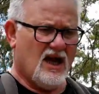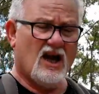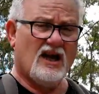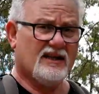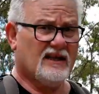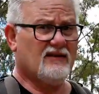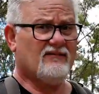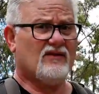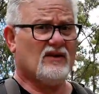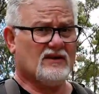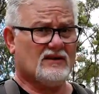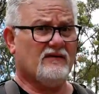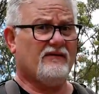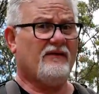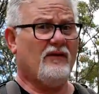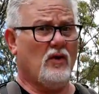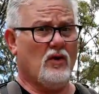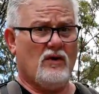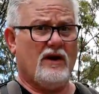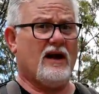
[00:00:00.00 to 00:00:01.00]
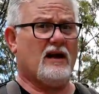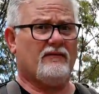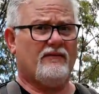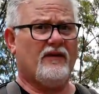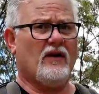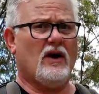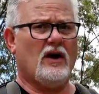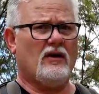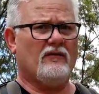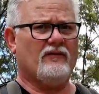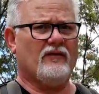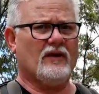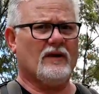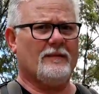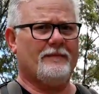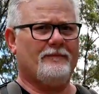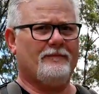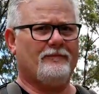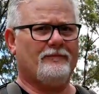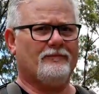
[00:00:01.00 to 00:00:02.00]
a 4 out of 5.
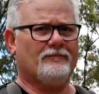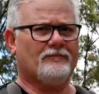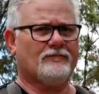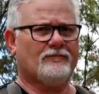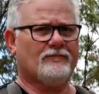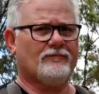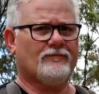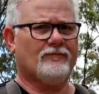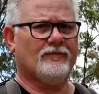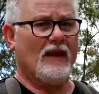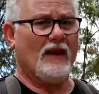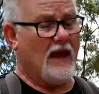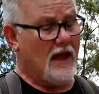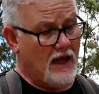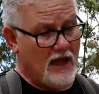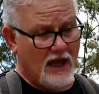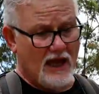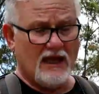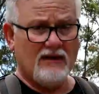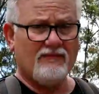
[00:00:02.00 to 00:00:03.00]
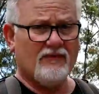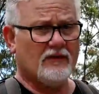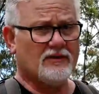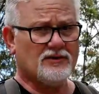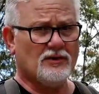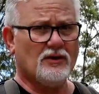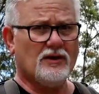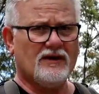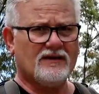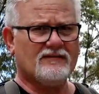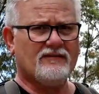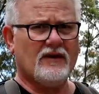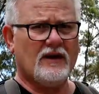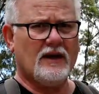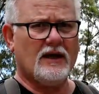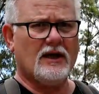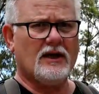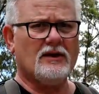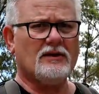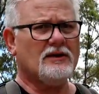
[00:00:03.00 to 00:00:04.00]
Hey, if you enjoyed this
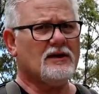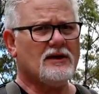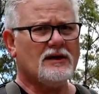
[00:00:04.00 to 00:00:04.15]
video,